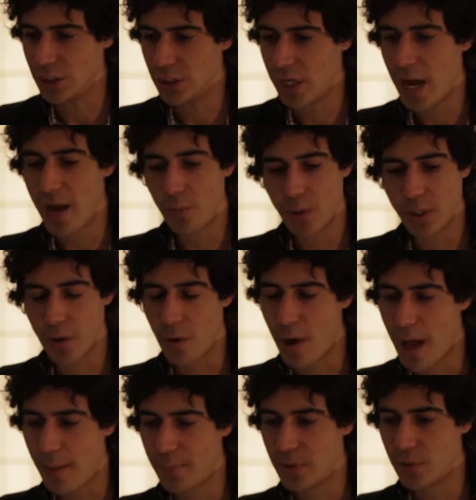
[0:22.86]
I will go
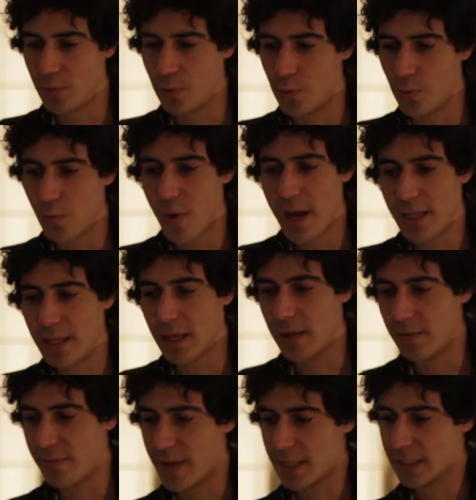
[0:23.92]
up to quite an
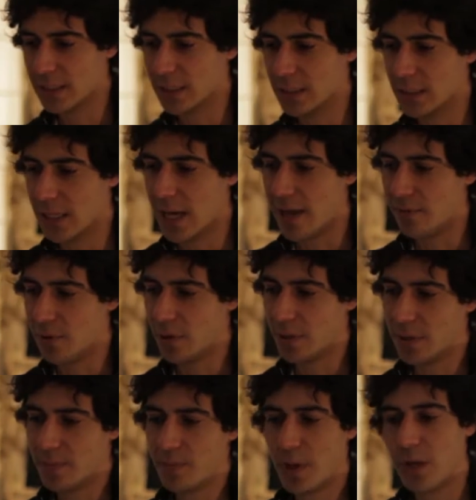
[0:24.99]
advanced level
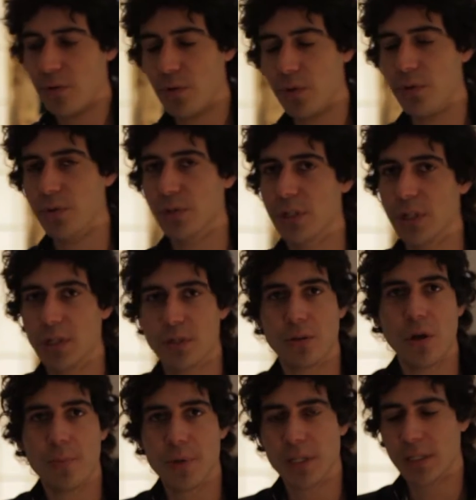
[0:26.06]
introducing
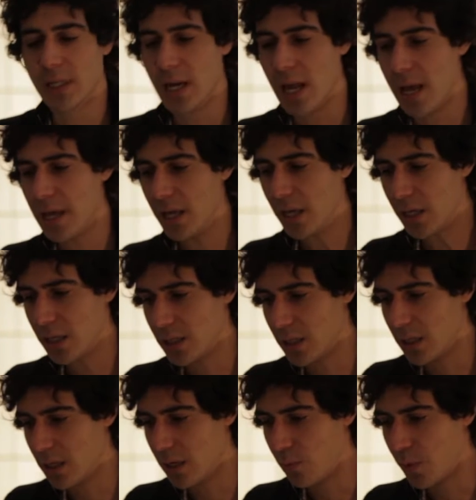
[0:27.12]
topics like uh,